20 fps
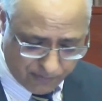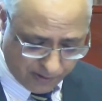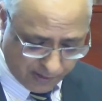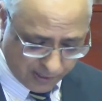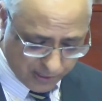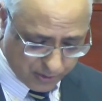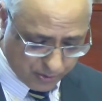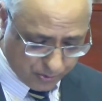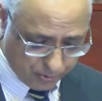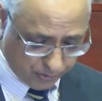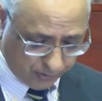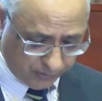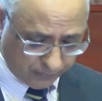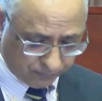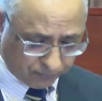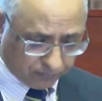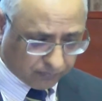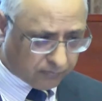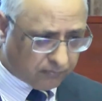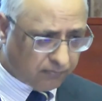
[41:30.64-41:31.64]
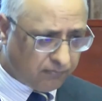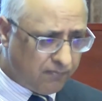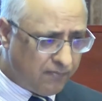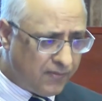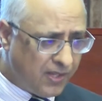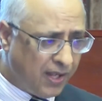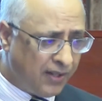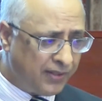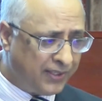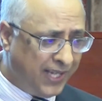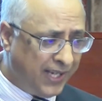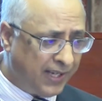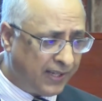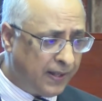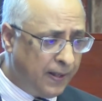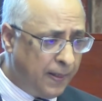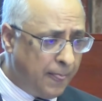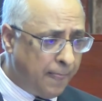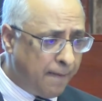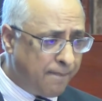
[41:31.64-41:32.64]
for us to
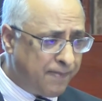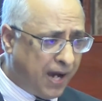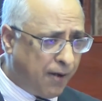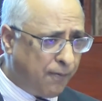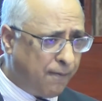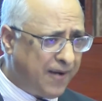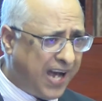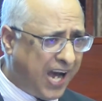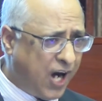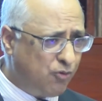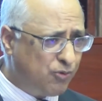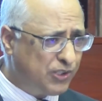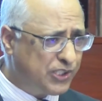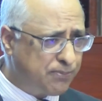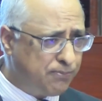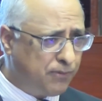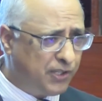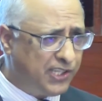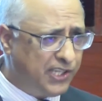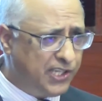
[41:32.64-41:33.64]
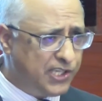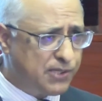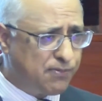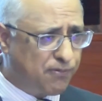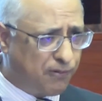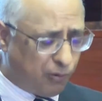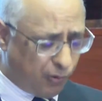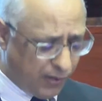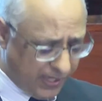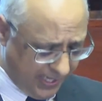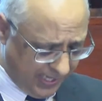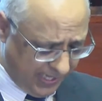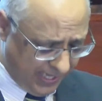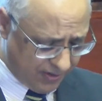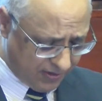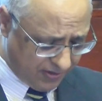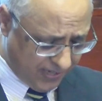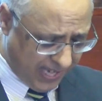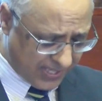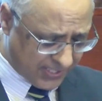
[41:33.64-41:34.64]
think. Now, how much money is flowing
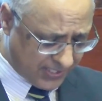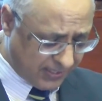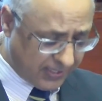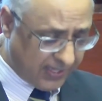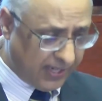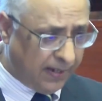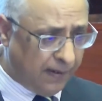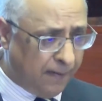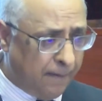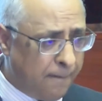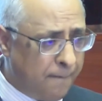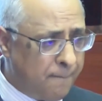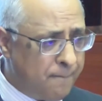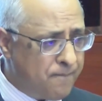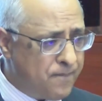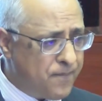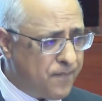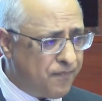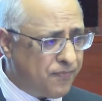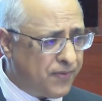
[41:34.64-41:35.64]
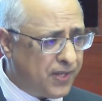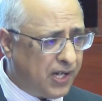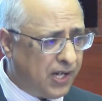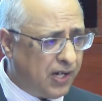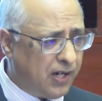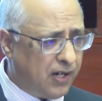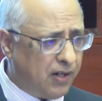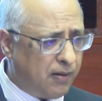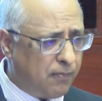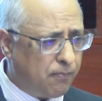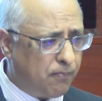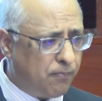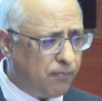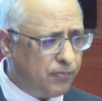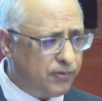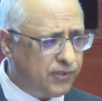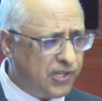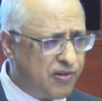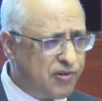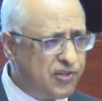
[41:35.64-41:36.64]
internationally?
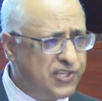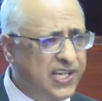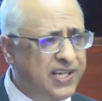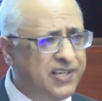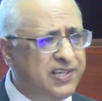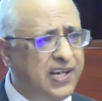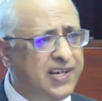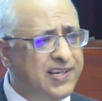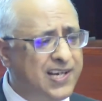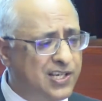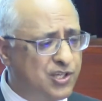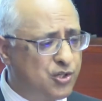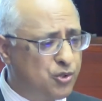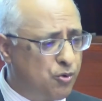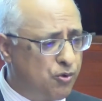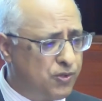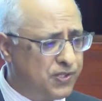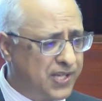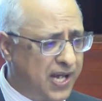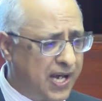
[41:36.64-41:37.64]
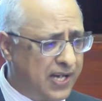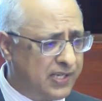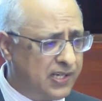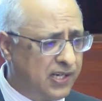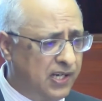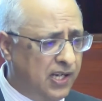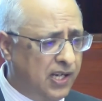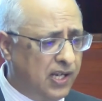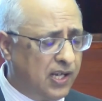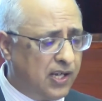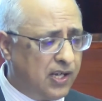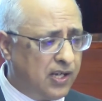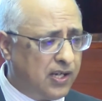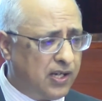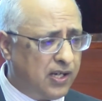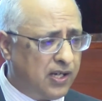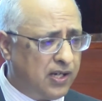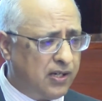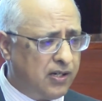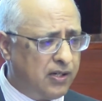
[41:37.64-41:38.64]
The recent data shows that
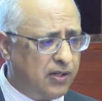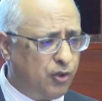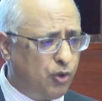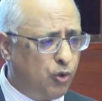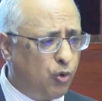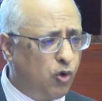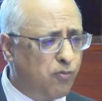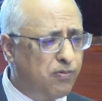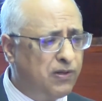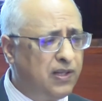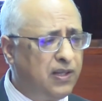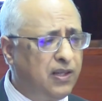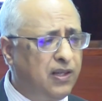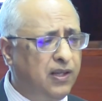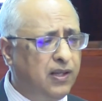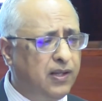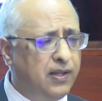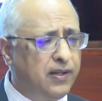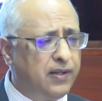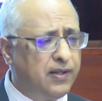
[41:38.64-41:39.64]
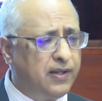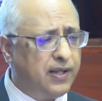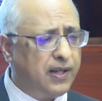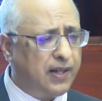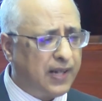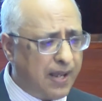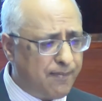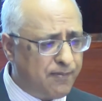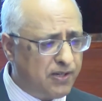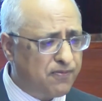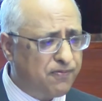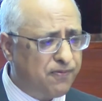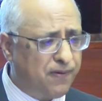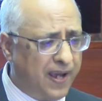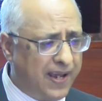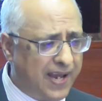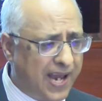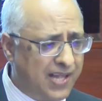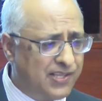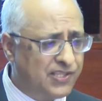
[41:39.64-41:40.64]
global climate
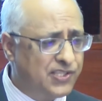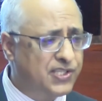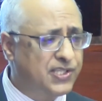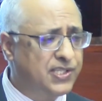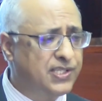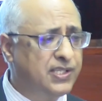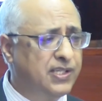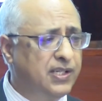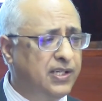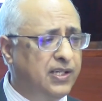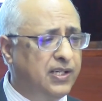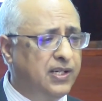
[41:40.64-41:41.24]
finance